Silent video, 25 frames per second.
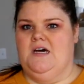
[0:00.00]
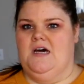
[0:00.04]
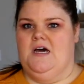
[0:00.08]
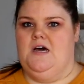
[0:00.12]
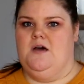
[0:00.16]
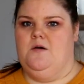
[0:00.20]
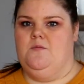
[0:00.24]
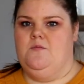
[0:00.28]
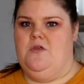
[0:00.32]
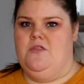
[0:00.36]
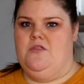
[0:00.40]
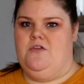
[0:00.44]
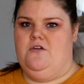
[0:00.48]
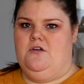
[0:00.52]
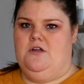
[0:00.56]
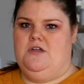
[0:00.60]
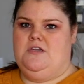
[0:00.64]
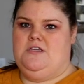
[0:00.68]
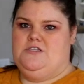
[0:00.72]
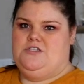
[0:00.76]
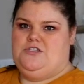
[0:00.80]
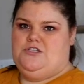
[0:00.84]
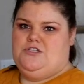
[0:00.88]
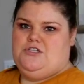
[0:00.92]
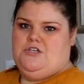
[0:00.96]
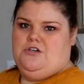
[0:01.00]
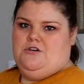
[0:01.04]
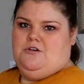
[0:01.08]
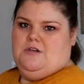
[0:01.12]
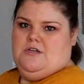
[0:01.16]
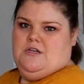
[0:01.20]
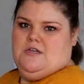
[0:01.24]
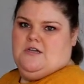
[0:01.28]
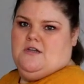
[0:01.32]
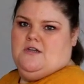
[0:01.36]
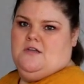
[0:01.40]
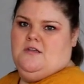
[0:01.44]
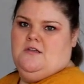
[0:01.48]
Um, there is
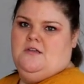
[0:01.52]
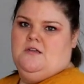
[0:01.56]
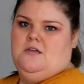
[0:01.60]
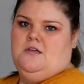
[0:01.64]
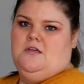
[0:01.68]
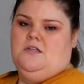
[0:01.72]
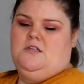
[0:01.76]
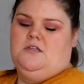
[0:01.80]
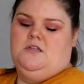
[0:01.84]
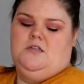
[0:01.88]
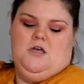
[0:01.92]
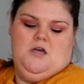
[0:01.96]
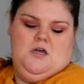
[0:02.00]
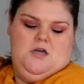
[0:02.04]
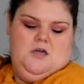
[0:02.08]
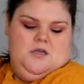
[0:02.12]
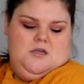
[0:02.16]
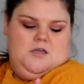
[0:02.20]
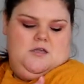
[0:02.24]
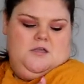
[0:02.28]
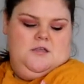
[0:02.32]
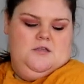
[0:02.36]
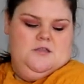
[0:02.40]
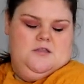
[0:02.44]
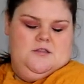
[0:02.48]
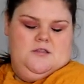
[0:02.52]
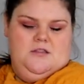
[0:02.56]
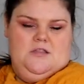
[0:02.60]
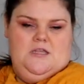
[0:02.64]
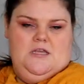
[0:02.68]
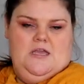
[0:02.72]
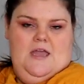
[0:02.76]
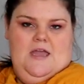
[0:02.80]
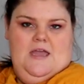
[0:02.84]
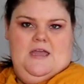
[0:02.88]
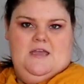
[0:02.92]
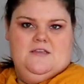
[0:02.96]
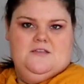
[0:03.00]
shirring along
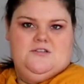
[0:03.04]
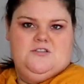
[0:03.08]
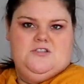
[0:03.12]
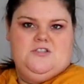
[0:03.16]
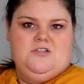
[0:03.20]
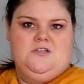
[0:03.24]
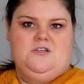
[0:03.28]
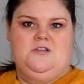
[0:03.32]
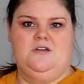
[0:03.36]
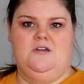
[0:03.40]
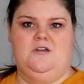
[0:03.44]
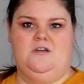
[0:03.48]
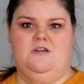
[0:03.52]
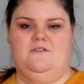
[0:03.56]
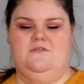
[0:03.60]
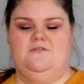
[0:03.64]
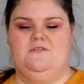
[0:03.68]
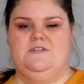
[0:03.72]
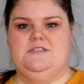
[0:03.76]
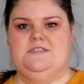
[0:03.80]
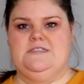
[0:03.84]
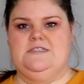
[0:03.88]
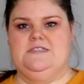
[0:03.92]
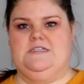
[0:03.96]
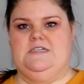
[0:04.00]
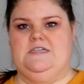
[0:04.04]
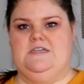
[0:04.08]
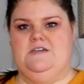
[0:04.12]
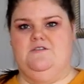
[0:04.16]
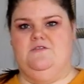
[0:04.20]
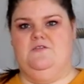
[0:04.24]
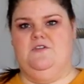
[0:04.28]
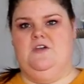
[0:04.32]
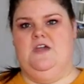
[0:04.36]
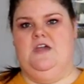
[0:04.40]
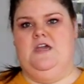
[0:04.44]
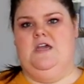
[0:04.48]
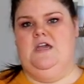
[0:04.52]
the edge of the
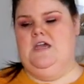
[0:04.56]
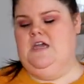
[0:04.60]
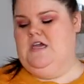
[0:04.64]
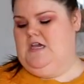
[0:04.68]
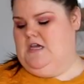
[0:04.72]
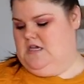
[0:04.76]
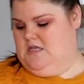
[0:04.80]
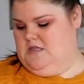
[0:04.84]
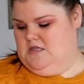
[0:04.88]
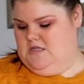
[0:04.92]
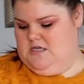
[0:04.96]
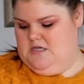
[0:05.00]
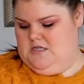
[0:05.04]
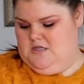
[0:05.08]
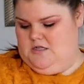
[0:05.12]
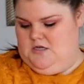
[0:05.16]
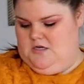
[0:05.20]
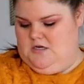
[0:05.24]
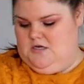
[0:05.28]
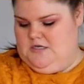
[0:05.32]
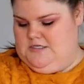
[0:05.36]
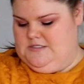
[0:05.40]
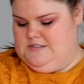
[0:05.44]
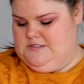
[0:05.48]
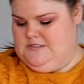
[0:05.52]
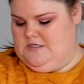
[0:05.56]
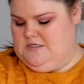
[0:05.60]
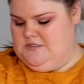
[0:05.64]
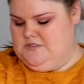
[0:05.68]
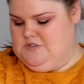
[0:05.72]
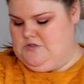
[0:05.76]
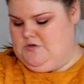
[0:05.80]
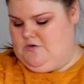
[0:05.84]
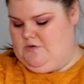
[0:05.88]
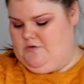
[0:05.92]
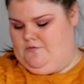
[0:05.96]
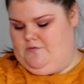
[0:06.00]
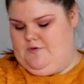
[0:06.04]
sleeve. And then there is
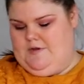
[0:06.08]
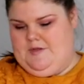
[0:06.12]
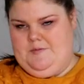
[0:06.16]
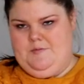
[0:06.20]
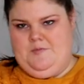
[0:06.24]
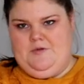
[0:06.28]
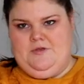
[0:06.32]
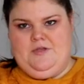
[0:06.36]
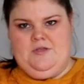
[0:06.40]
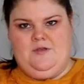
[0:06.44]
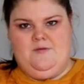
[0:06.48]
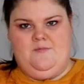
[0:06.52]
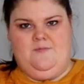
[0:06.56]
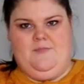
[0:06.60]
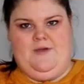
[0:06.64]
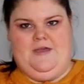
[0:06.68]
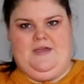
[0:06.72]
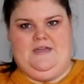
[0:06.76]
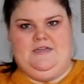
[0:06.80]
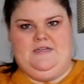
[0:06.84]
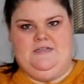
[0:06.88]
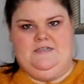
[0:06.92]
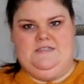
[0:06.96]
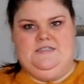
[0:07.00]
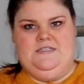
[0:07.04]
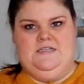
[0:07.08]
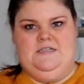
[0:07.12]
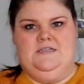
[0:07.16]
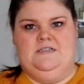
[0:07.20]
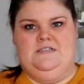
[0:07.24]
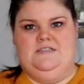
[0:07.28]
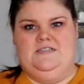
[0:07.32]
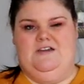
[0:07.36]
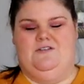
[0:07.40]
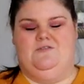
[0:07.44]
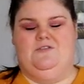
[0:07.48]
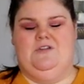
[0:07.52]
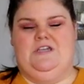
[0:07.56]
also a rib band
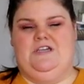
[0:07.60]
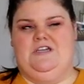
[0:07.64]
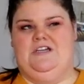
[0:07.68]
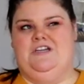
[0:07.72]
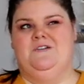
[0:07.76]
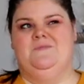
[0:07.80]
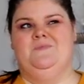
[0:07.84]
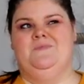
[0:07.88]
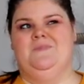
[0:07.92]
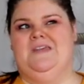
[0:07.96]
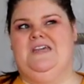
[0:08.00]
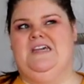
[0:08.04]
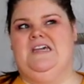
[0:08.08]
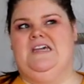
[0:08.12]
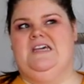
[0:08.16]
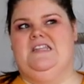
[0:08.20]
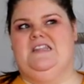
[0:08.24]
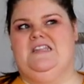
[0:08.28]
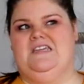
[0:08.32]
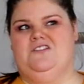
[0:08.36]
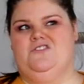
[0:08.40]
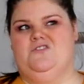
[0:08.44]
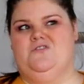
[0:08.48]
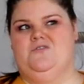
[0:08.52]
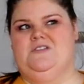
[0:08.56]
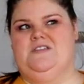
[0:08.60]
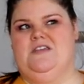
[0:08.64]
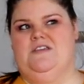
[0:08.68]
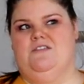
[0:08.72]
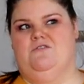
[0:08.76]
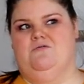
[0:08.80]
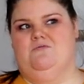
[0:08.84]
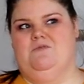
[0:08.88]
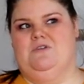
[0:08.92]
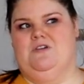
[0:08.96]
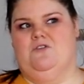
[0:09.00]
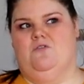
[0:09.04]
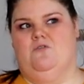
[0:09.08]
down here. They do say
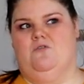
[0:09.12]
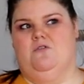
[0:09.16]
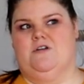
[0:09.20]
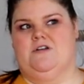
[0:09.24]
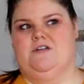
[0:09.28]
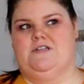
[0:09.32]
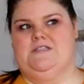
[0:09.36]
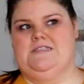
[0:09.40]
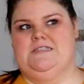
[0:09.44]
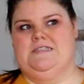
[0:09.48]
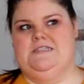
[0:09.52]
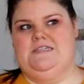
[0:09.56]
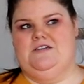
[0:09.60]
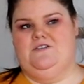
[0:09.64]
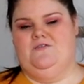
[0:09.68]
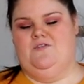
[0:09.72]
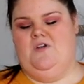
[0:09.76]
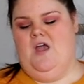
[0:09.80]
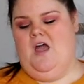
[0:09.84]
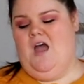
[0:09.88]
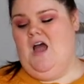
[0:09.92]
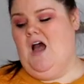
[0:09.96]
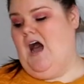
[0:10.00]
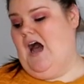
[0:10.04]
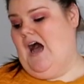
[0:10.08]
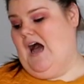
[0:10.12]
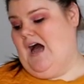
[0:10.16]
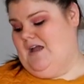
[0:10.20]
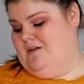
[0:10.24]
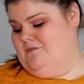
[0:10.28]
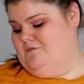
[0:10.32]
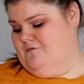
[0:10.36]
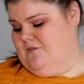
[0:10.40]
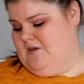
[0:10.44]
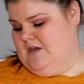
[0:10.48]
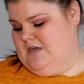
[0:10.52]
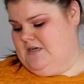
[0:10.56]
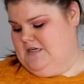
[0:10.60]
three quarter sleeve.
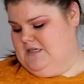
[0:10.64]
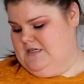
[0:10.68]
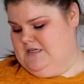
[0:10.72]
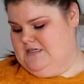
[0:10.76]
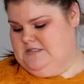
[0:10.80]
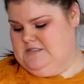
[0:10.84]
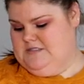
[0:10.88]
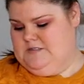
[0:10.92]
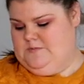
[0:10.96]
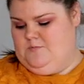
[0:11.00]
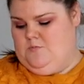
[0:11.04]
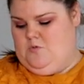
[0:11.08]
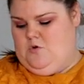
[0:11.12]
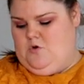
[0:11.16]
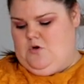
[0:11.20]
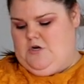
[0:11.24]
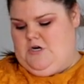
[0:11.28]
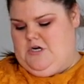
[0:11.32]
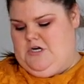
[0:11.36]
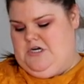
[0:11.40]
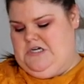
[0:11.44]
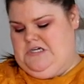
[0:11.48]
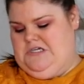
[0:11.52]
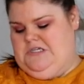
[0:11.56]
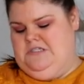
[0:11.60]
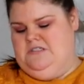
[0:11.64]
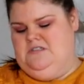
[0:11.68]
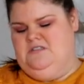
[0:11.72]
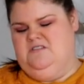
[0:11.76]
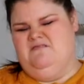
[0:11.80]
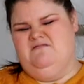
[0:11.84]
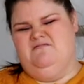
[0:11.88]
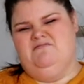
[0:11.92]
I'm finding it's more